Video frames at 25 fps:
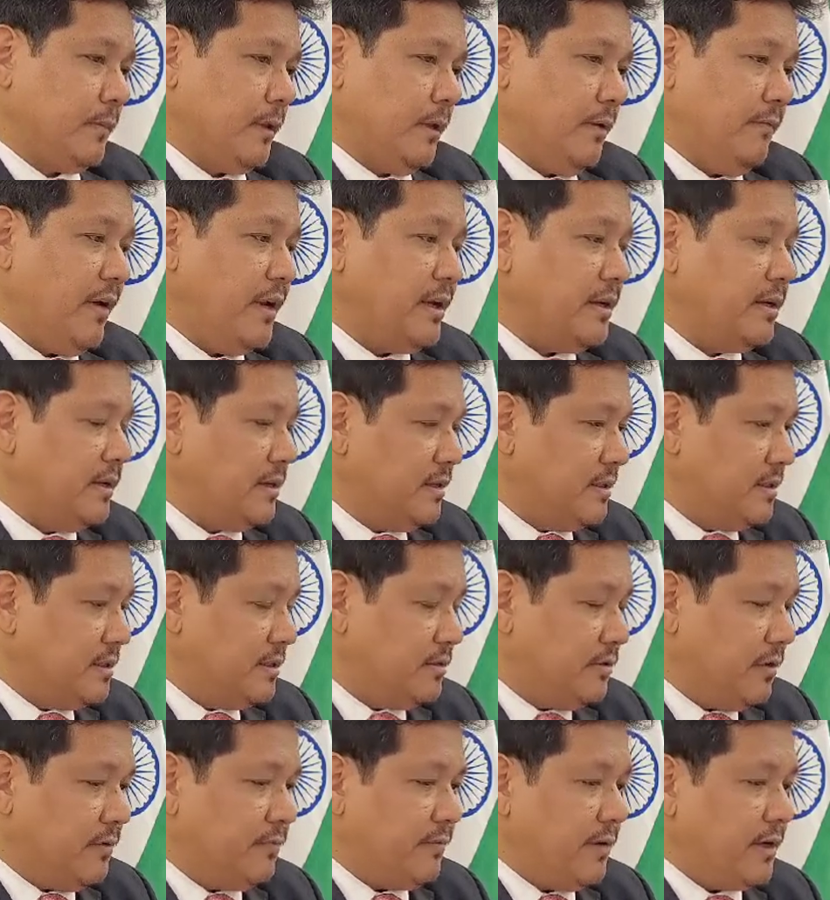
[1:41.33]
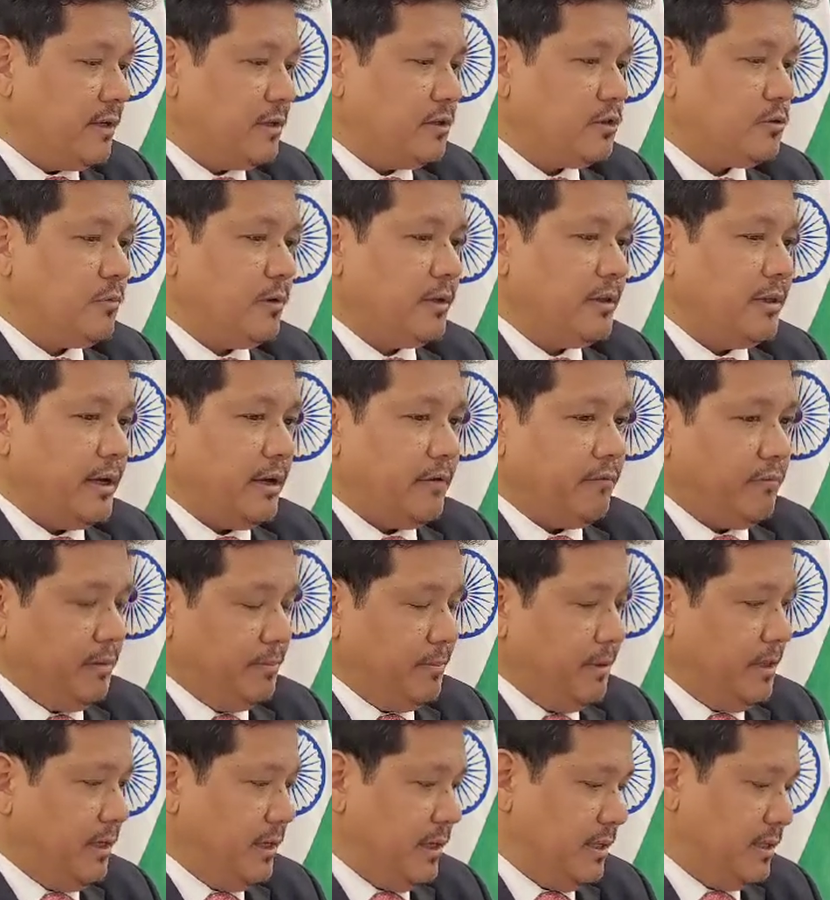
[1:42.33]
vendors, street vendors who are there will
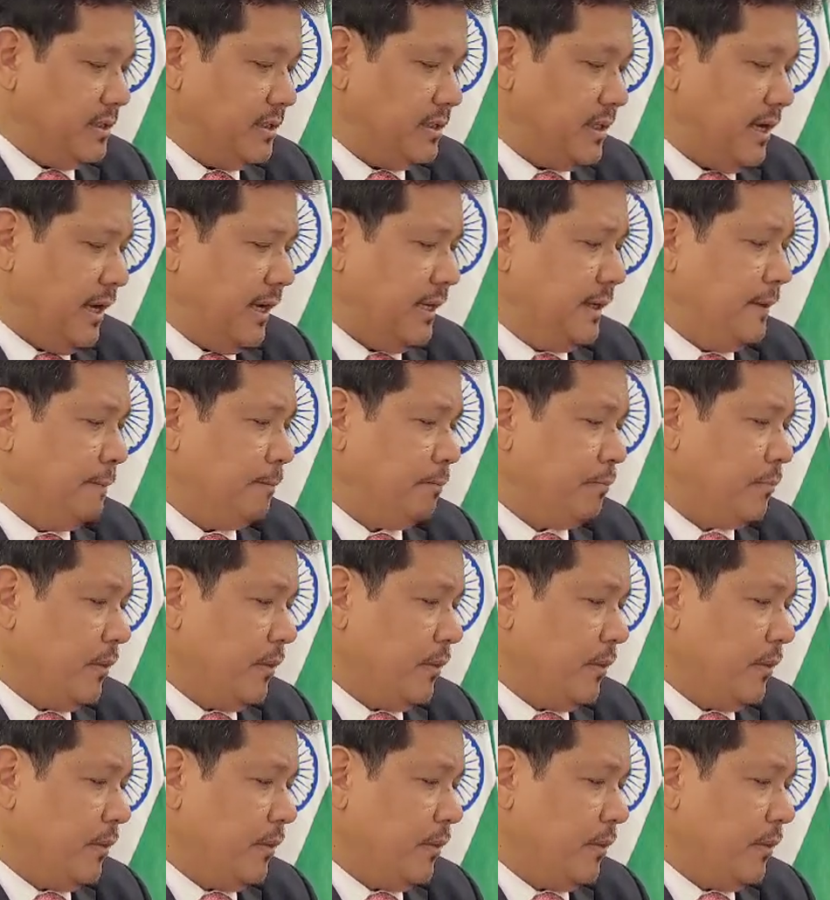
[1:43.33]
be inside.